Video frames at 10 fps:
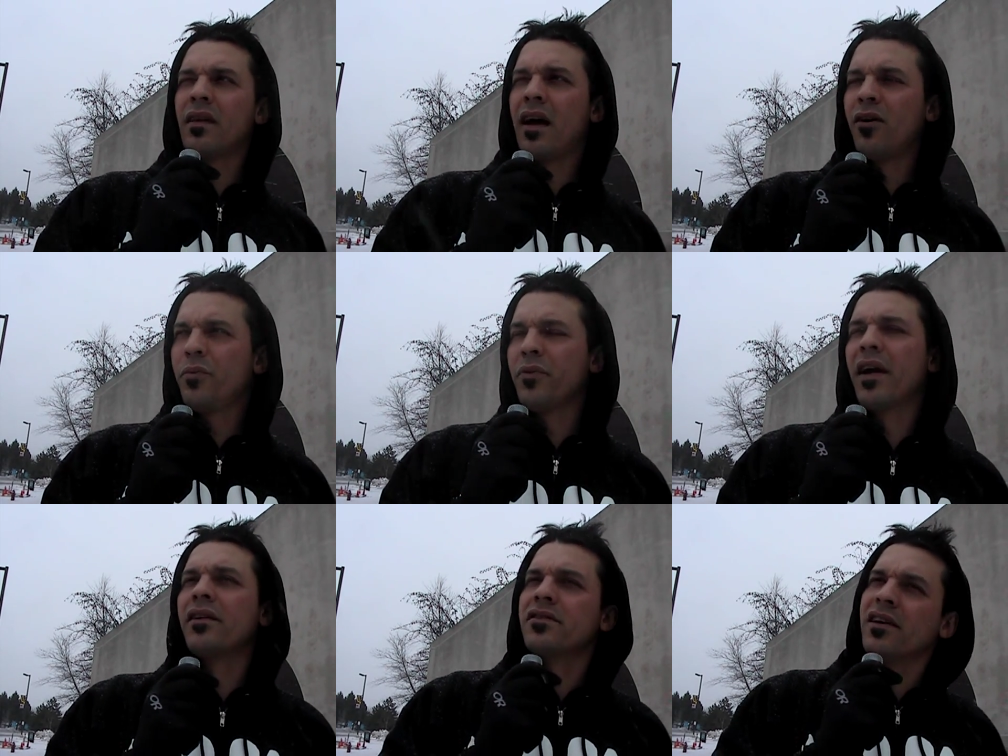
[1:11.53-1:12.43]
I hope the
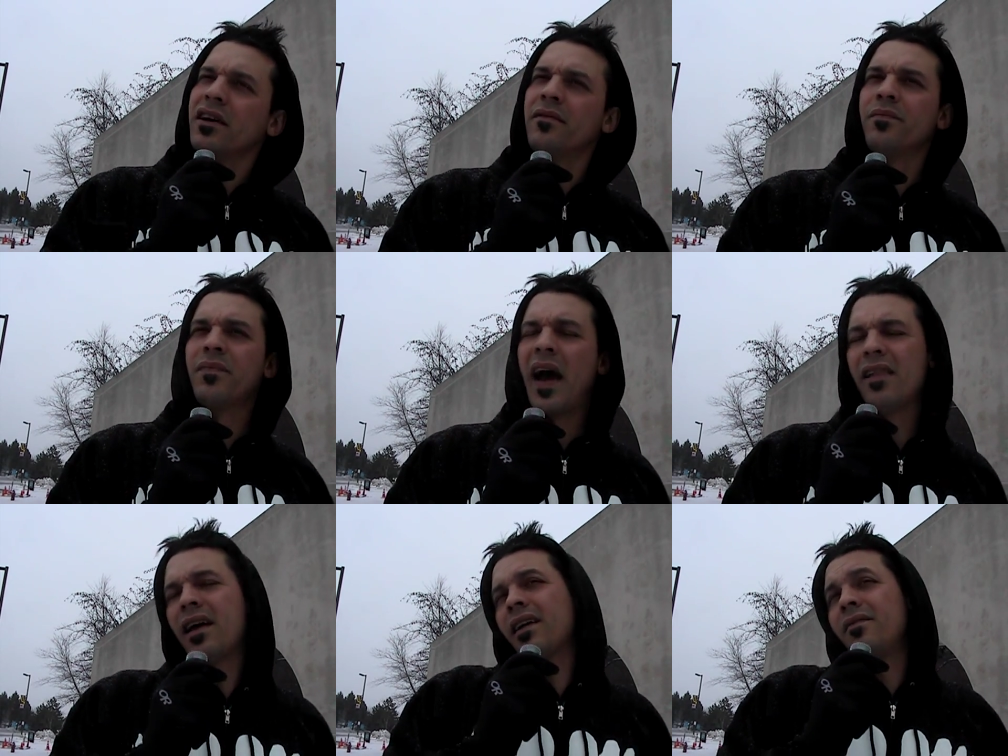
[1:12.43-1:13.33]
record's good. I
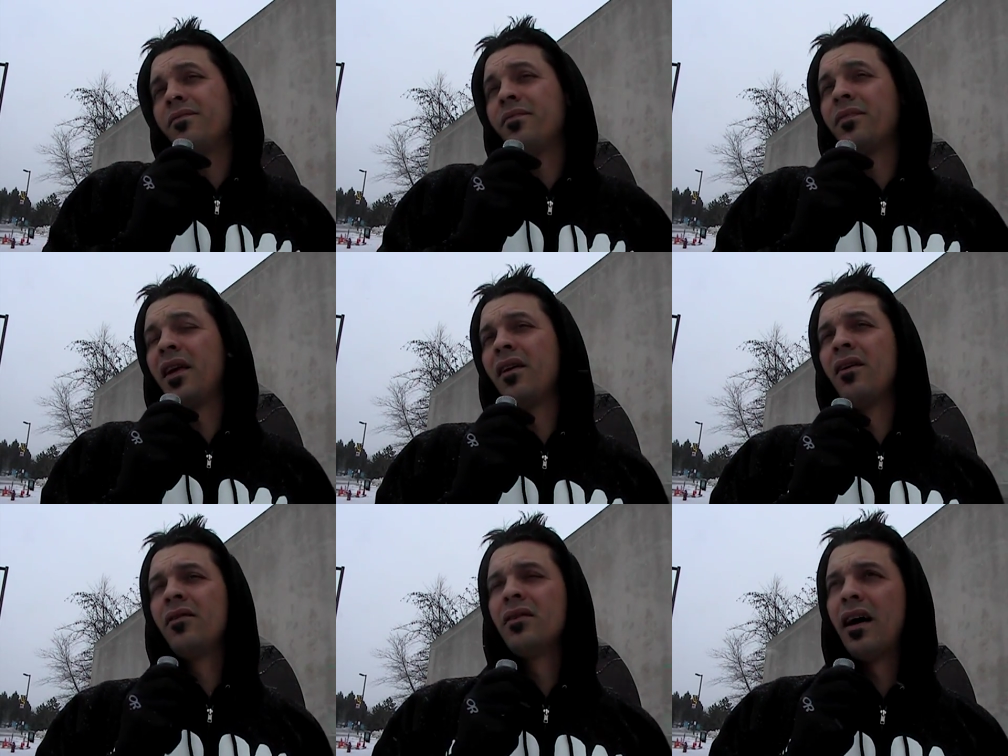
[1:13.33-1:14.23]
like it. You
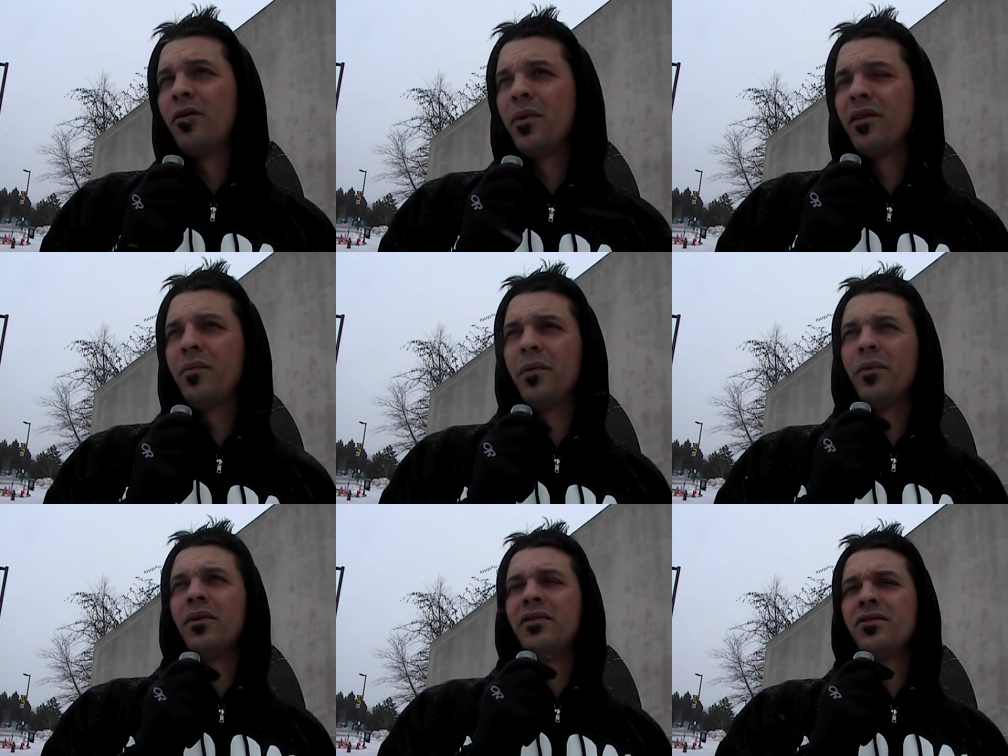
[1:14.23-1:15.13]
know, I hope other
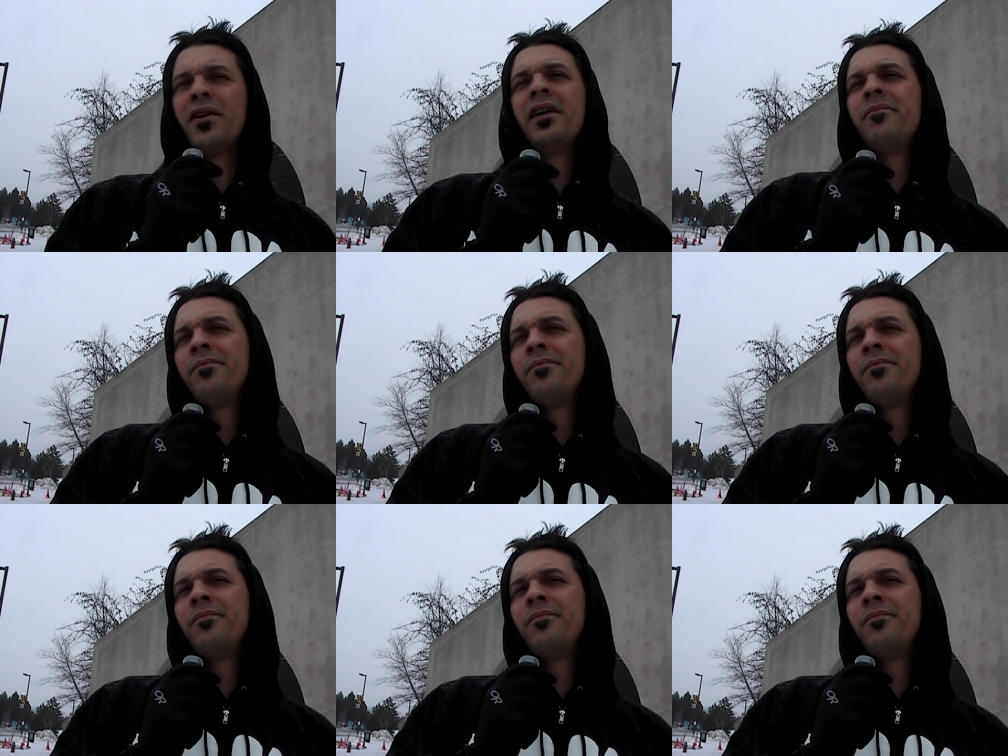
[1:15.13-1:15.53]
people enjoy it.